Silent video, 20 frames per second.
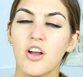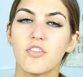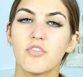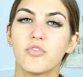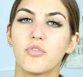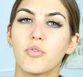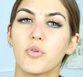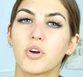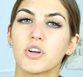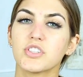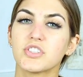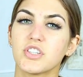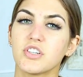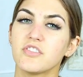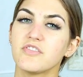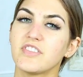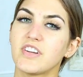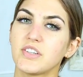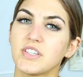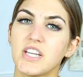for
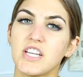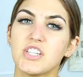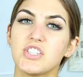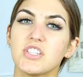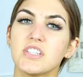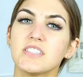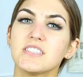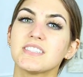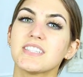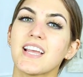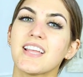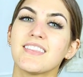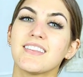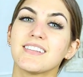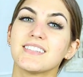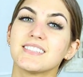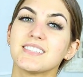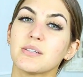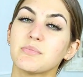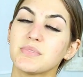certain foundations, and
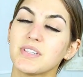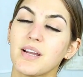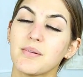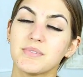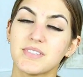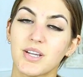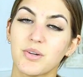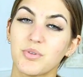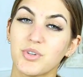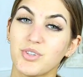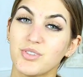then sometimes I will